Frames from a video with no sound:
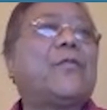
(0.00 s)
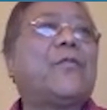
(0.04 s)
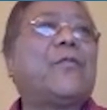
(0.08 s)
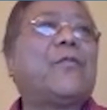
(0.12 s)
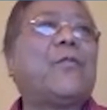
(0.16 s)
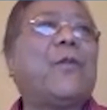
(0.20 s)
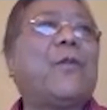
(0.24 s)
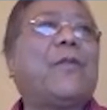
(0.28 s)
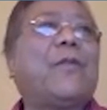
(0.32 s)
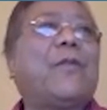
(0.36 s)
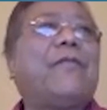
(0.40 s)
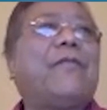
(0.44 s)

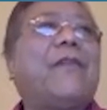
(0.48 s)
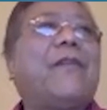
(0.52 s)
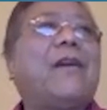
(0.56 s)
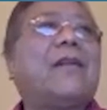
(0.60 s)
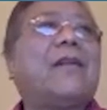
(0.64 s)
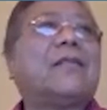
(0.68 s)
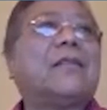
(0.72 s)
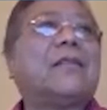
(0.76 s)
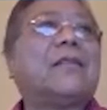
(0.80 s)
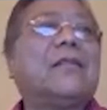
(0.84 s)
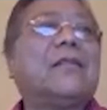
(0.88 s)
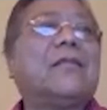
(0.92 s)
were
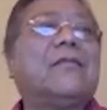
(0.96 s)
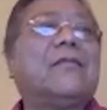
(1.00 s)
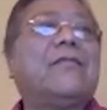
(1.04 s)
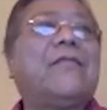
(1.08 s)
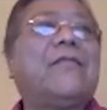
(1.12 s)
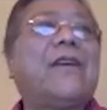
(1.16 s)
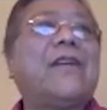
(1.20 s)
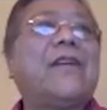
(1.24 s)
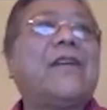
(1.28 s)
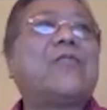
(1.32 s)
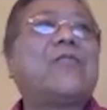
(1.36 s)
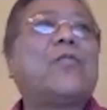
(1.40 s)
found
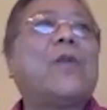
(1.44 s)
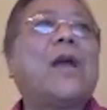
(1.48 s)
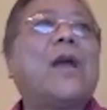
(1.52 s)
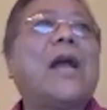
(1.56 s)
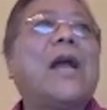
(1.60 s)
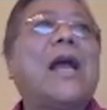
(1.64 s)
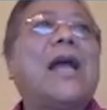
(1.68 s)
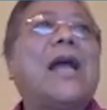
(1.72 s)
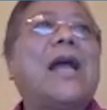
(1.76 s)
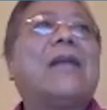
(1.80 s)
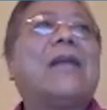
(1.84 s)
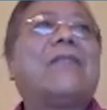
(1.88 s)
phase
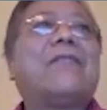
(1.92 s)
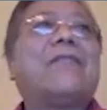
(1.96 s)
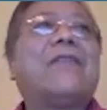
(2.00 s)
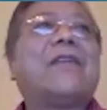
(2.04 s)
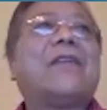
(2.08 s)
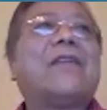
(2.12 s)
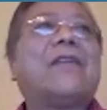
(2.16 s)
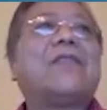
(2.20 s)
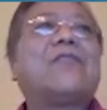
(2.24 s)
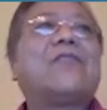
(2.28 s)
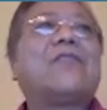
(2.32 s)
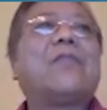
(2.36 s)
1A and
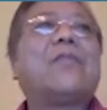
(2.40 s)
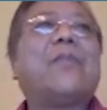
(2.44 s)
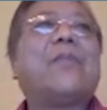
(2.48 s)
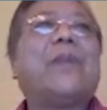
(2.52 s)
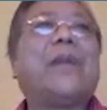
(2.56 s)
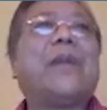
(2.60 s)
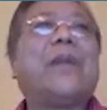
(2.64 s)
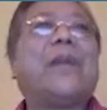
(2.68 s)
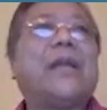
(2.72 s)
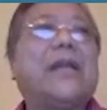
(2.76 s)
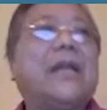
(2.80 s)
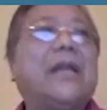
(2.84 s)
phase
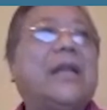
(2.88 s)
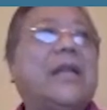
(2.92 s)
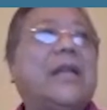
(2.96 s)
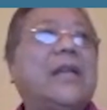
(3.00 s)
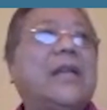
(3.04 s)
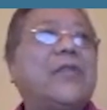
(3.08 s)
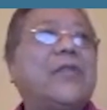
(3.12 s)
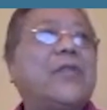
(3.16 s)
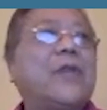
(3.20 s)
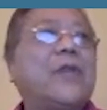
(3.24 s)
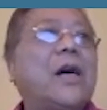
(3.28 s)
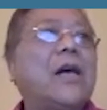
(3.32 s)
1B
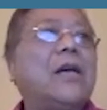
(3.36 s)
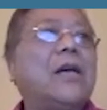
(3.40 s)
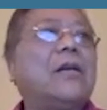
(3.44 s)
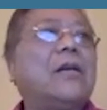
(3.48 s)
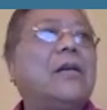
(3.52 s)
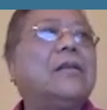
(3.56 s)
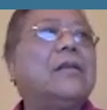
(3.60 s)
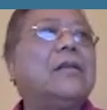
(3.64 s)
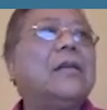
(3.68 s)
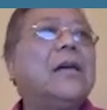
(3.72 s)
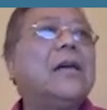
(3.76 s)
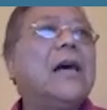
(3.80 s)
clinical
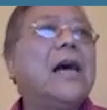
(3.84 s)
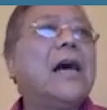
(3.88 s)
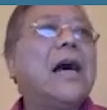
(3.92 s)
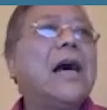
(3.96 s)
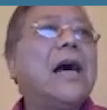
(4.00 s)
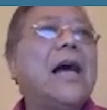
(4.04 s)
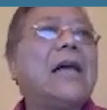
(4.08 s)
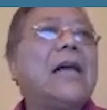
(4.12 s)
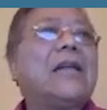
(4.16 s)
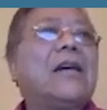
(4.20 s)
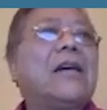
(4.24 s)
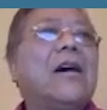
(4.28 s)
trial,
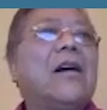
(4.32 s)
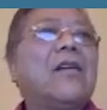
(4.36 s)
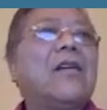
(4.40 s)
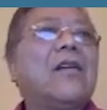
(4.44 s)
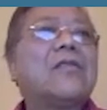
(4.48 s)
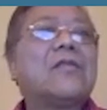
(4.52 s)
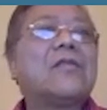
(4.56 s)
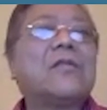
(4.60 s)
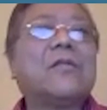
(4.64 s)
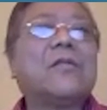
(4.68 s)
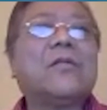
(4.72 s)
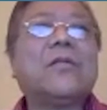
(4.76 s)
and
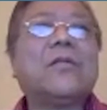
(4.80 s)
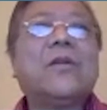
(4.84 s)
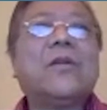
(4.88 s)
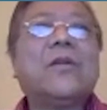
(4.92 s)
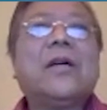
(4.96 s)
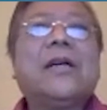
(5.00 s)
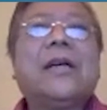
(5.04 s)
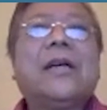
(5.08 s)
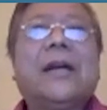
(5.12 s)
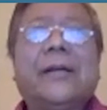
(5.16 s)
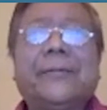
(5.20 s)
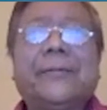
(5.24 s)
also
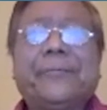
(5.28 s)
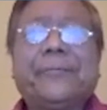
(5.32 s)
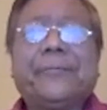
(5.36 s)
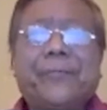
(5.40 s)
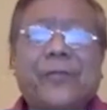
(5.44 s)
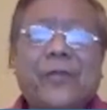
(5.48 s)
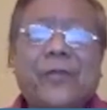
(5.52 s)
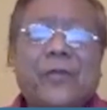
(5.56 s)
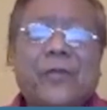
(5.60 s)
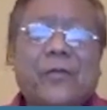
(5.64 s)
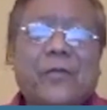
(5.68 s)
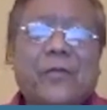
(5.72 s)

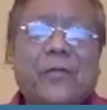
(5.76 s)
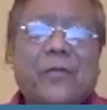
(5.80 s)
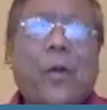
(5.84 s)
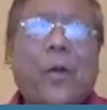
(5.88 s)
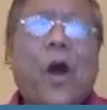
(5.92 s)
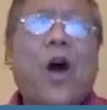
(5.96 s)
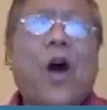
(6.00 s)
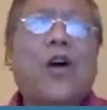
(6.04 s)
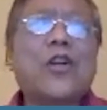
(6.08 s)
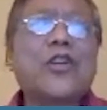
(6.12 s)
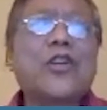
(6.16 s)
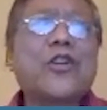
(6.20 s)

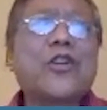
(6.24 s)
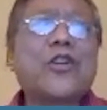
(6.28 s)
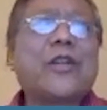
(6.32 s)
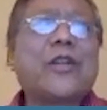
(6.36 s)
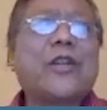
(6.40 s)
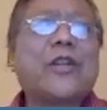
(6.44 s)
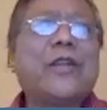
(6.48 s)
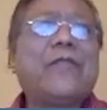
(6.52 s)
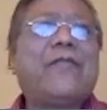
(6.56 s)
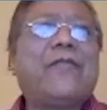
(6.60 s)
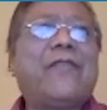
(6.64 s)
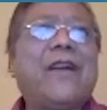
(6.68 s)

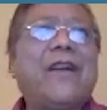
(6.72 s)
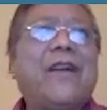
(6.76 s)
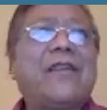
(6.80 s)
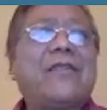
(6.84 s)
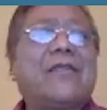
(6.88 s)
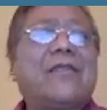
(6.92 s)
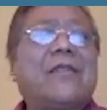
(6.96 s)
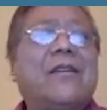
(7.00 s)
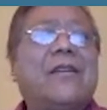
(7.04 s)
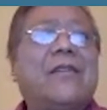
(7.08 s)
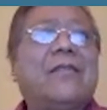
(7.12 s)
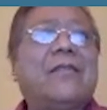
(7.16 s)
partially
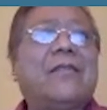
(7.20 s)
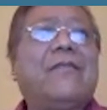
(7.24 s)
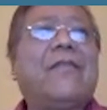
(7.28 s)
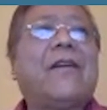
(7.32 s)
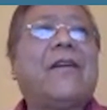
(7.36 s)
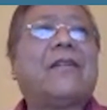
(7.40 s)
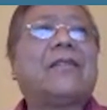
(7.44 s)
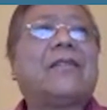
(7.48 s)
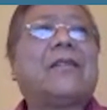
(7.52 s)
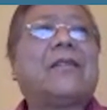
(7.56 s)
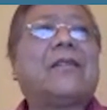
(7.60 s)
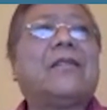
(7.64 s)

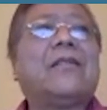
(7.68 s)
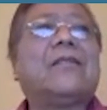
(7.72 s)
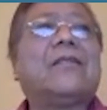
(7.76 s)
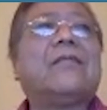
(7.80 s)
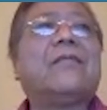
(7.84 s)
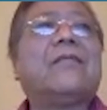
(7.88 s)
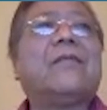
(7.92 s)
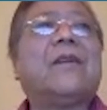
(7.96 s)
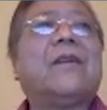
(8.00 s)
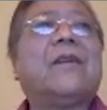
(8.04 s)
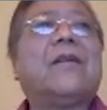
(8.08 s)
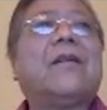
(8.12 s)
found
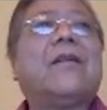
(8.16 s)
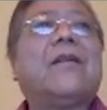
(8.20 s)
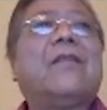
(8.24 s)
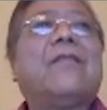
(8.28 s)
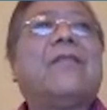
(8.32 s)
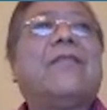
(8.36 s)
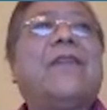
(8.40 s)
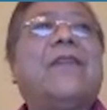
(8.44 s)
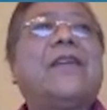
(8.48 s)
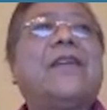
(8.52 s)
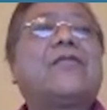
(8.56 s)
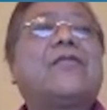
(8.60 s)
a
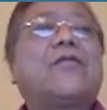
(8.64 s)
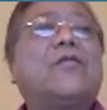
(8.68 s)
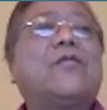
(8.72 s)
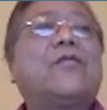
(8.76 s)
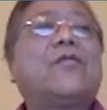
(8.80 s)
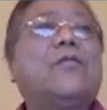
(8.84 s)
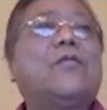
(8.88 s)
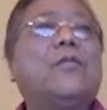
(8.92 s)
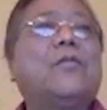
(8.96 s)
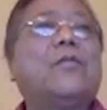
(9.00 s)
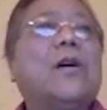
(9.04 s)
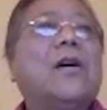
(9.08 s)
phase
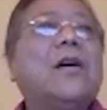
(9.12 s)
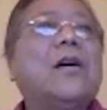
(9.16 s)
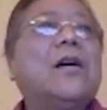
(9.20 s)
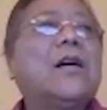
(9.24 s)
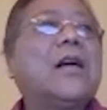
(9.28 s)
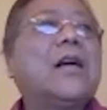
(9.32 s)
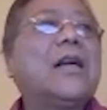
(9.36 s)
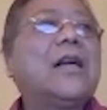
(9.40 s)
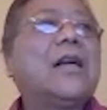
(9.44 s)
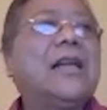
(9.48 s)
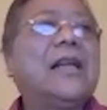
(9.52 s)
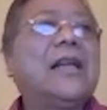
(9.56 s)
2
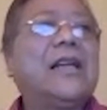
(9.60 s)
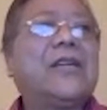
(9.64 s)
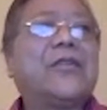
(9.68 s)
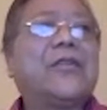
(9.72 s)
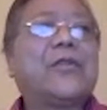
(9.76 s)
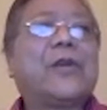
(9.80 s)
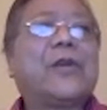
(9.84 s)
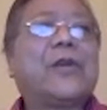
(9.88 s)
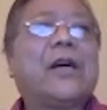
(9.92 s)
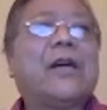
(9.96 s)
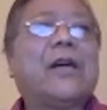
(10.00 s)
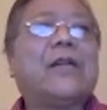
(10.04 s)
clinical
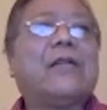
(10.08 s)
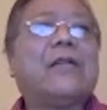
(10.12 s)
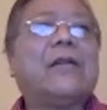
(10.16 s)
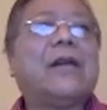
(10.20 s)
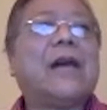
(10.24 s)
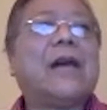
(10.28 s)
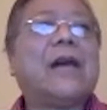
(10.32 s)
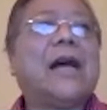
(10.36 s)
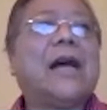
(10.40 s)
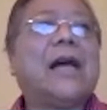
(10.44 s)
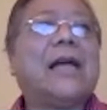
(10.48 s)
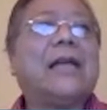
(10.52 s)
trial,
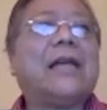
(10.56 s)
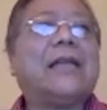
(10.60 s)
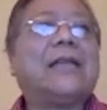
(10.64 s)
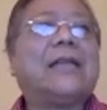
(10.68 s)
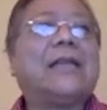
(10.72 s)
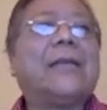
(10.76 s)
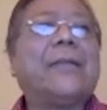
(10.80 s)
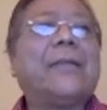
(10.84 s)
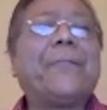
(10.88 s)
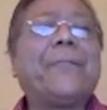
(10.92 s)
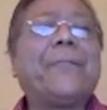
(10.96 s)
and